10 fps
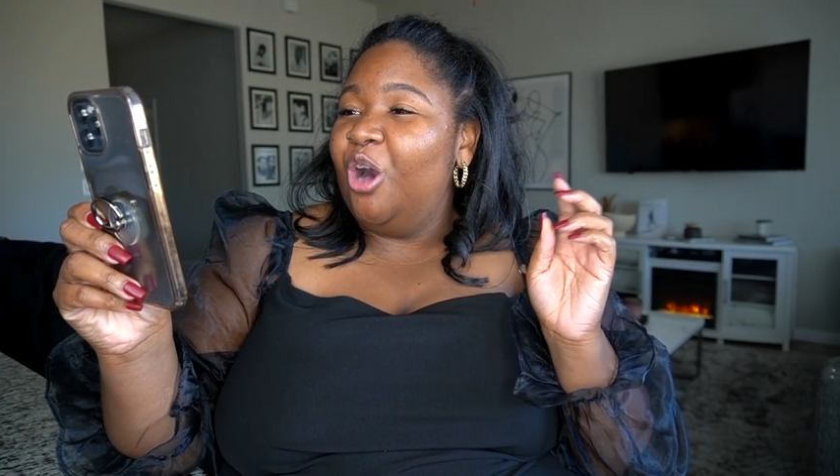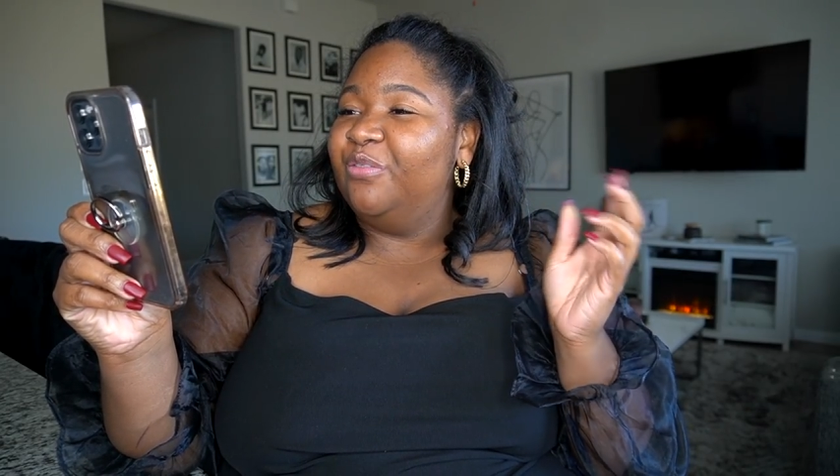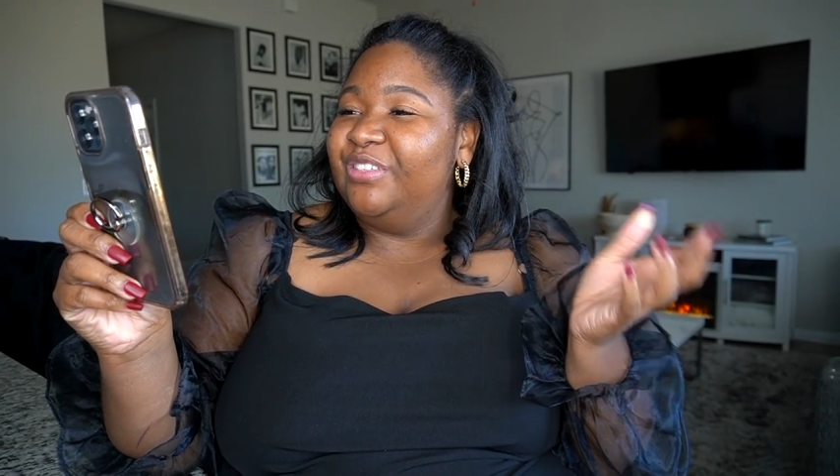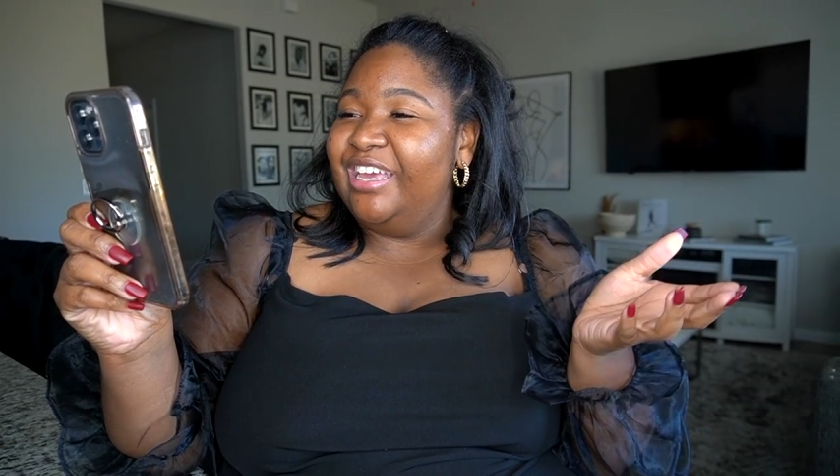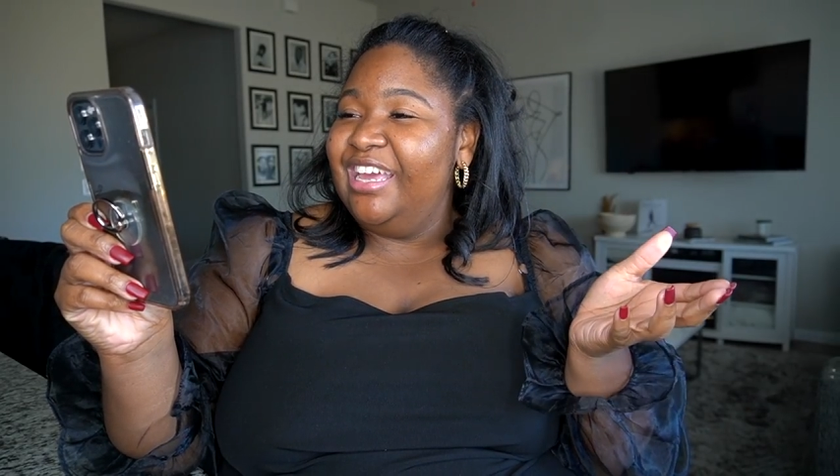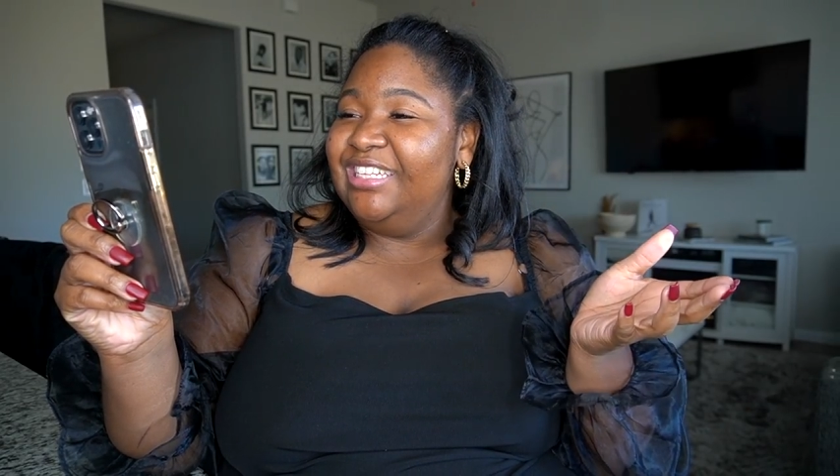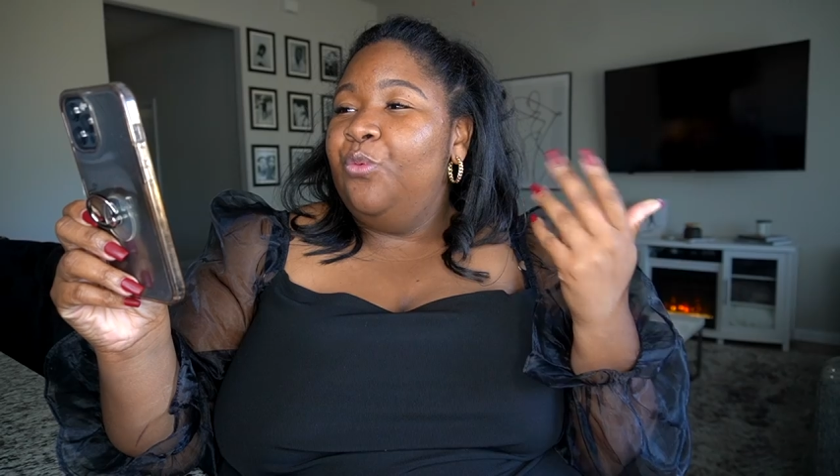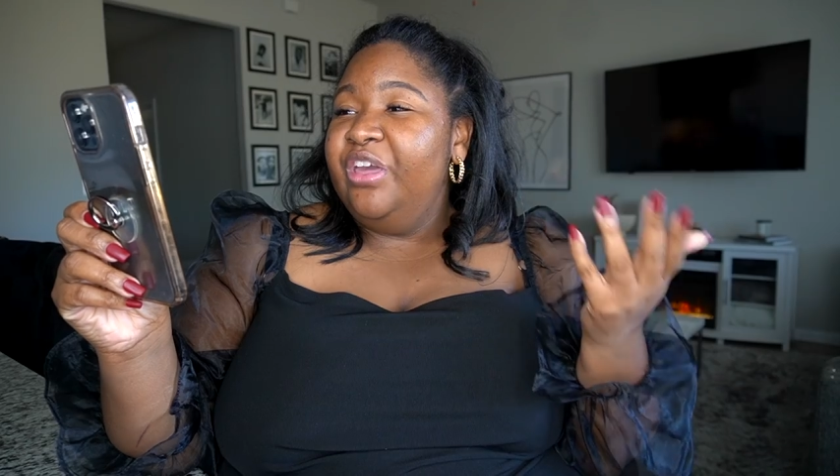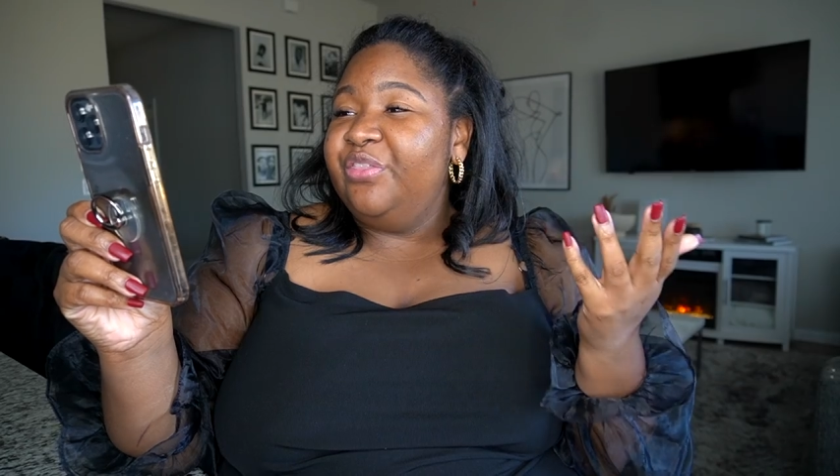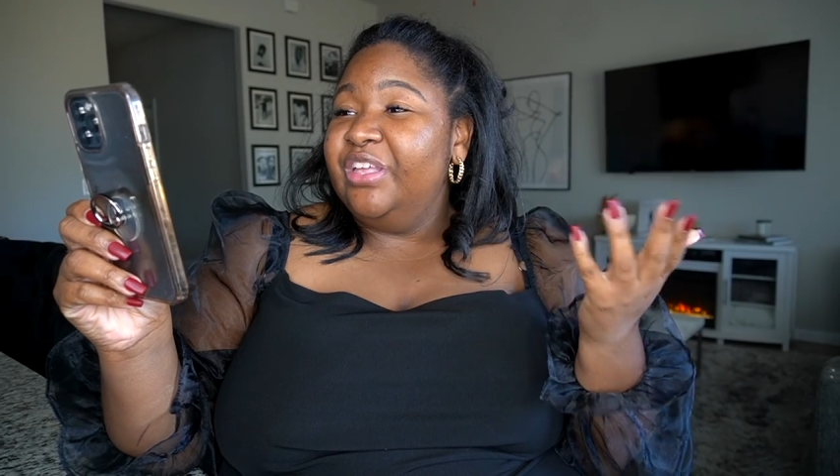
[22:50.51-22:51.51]
off debt
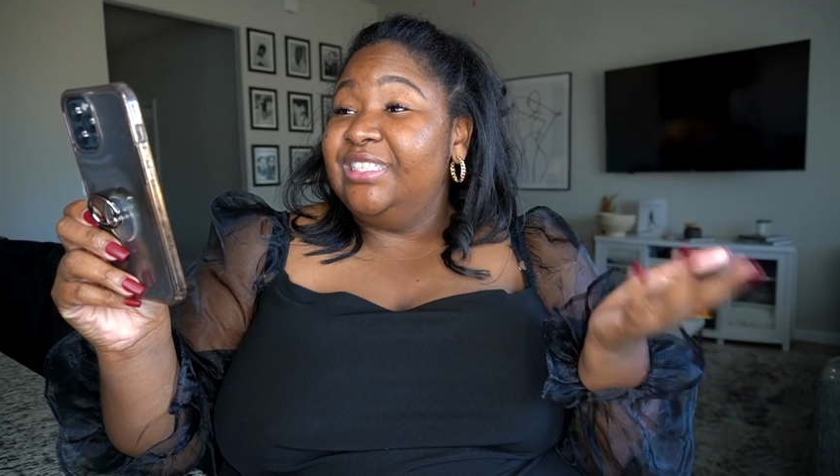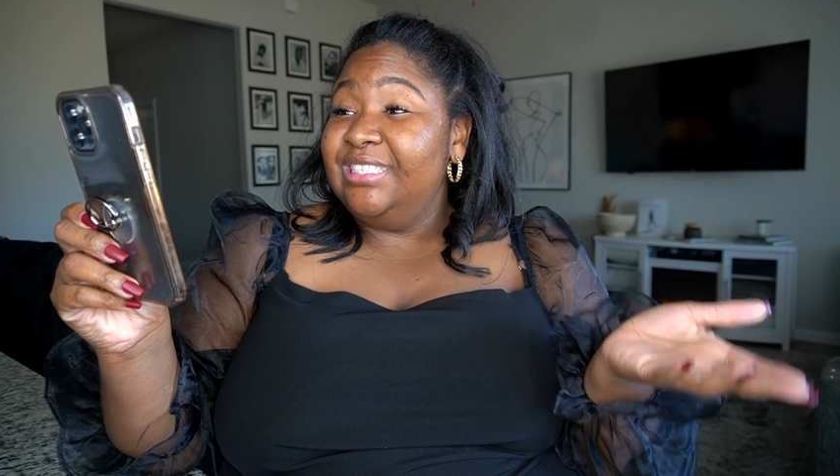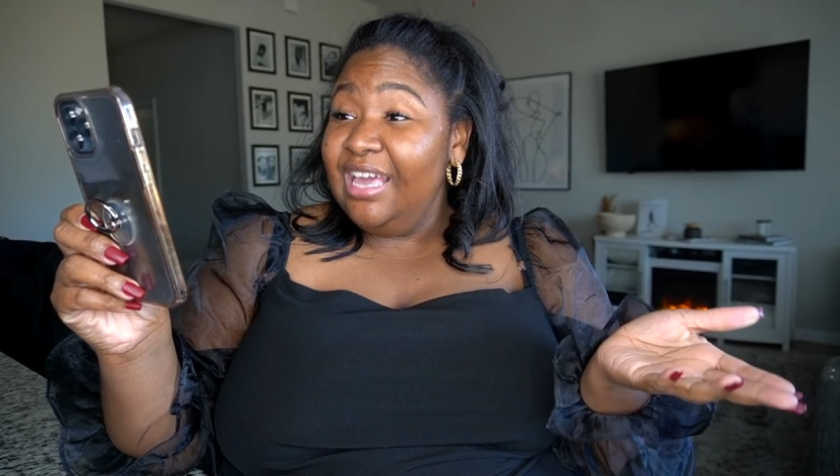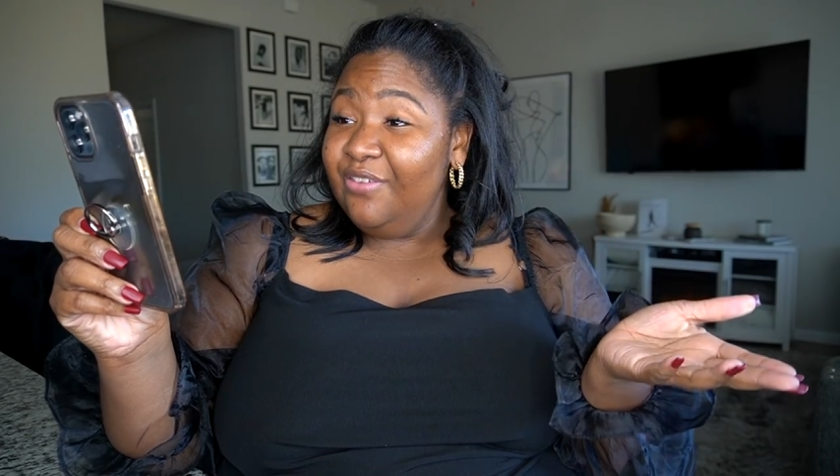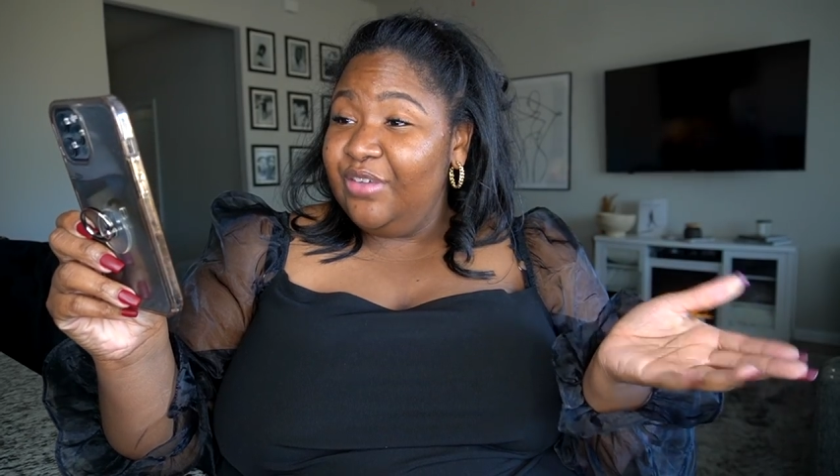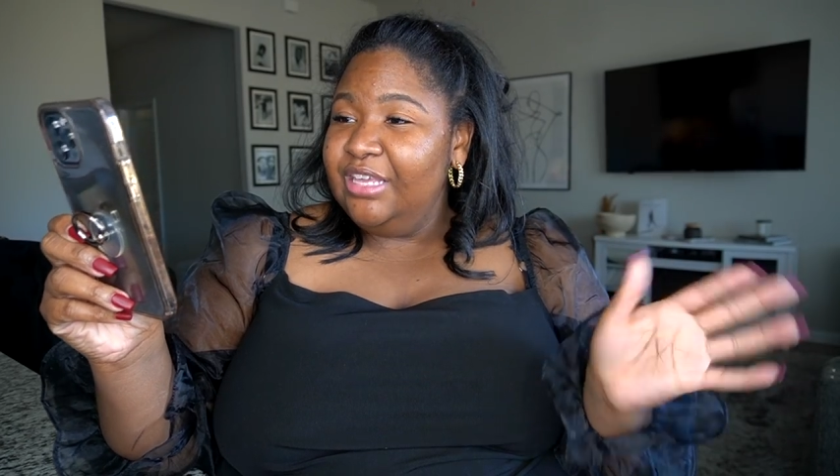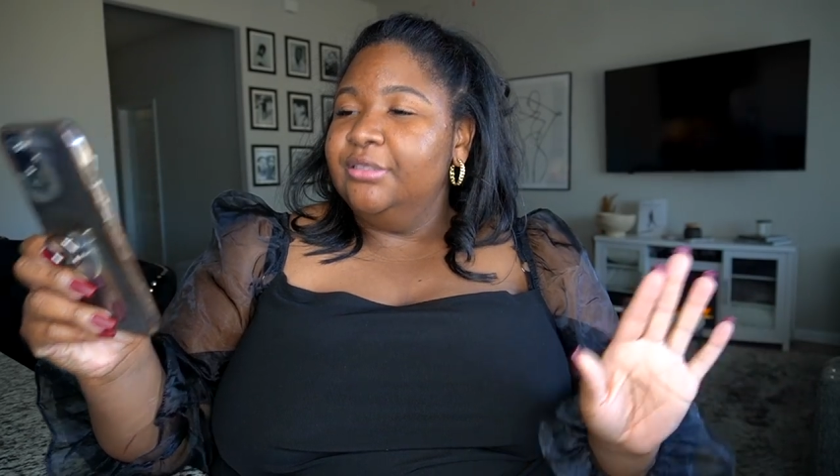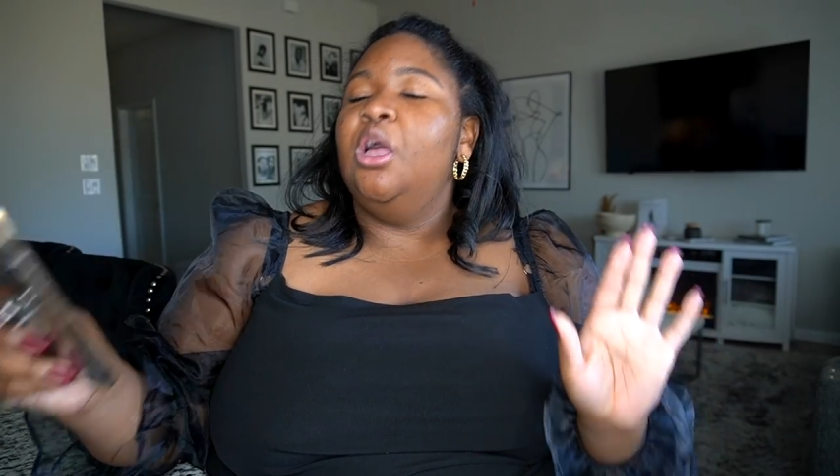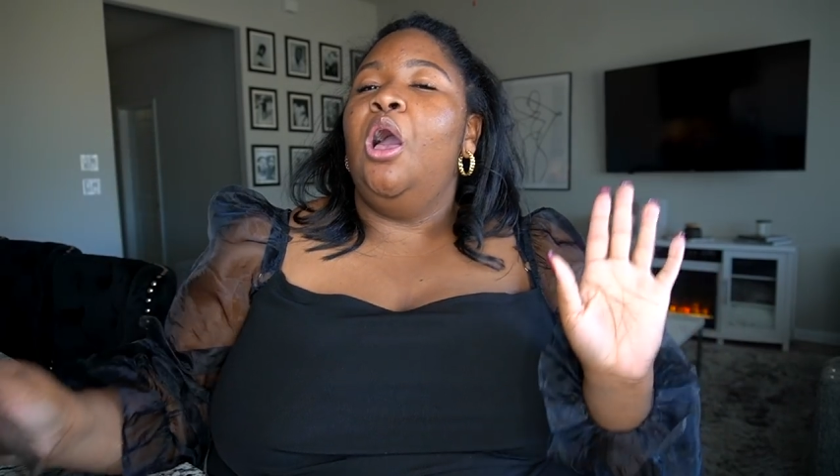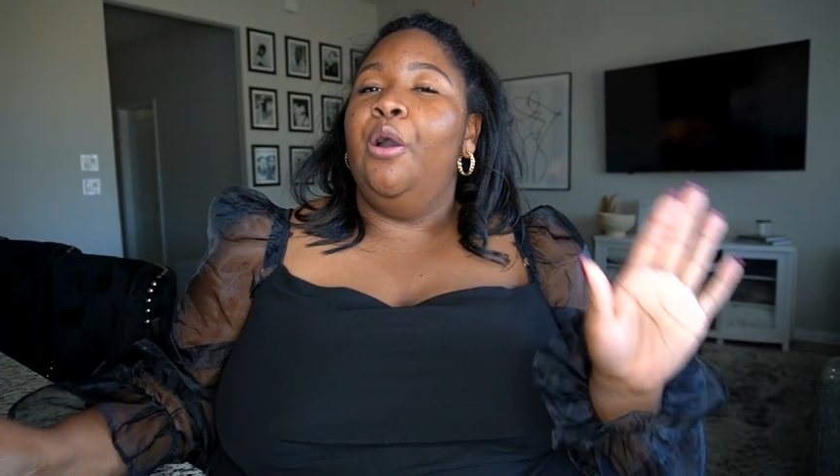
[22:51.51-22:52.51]
with saving?